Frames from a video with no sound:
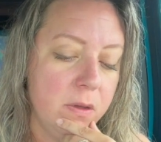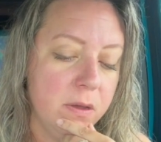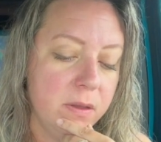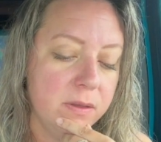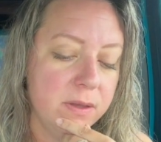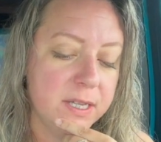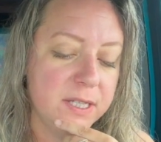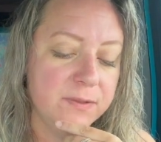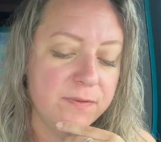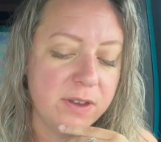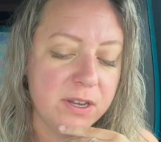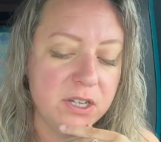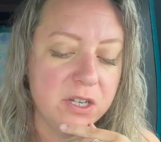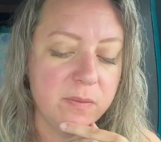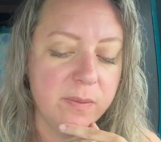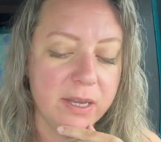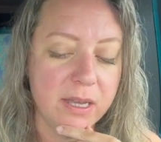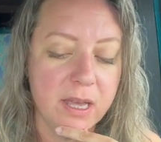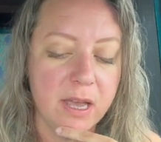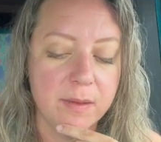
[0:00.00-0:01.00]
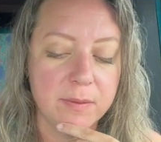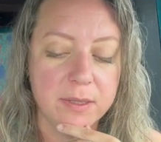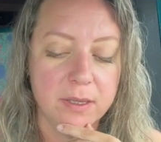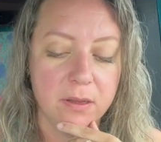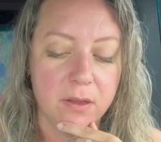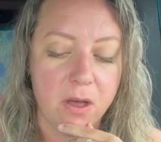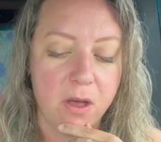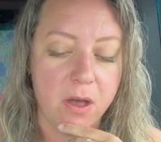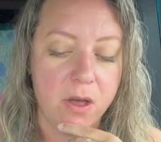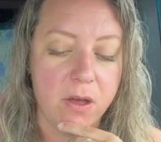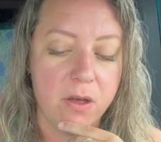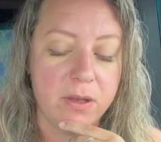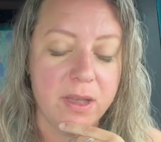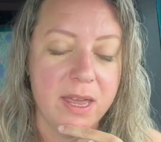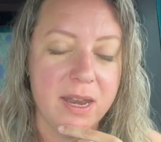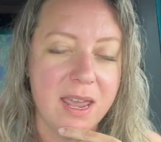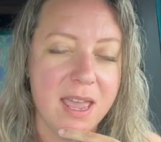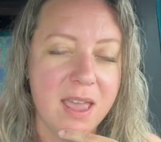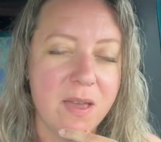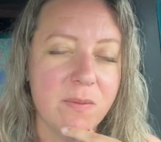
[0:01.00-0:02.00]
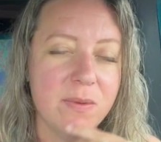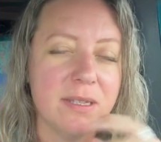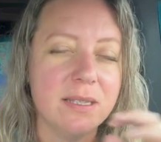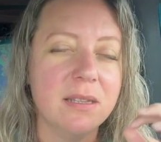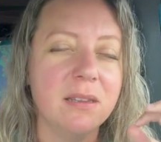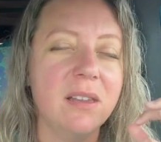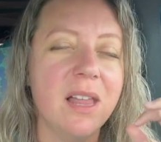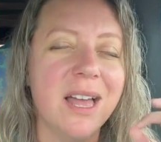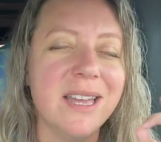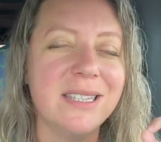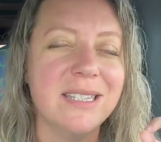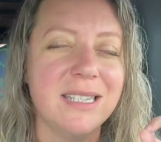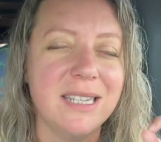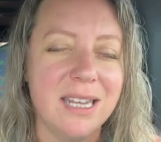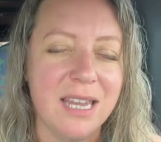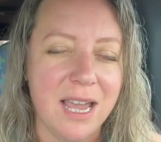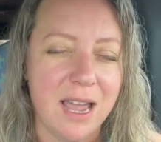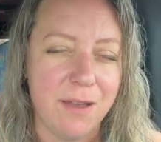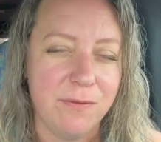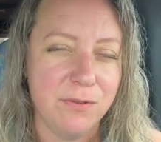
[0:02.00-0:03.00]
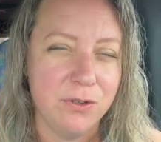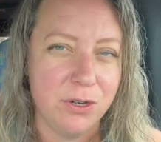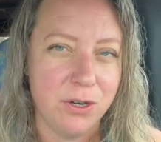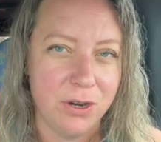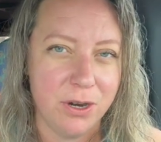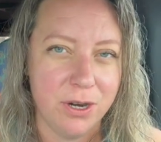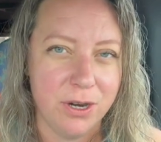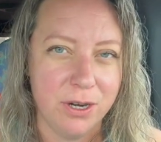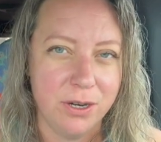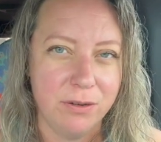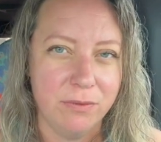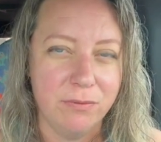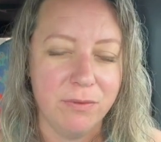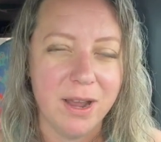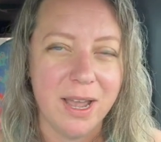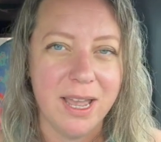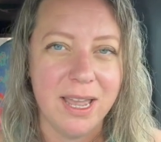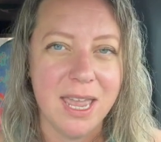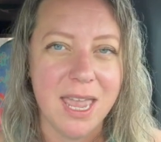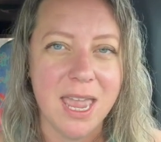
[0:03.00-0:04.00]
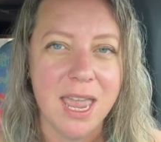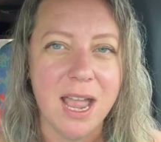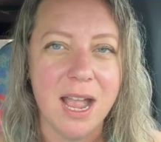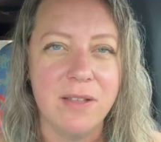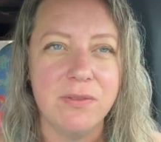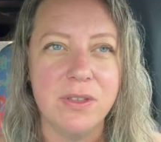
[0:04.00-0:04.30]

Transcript: this fisherman comes along and he was lusting after her, right? He had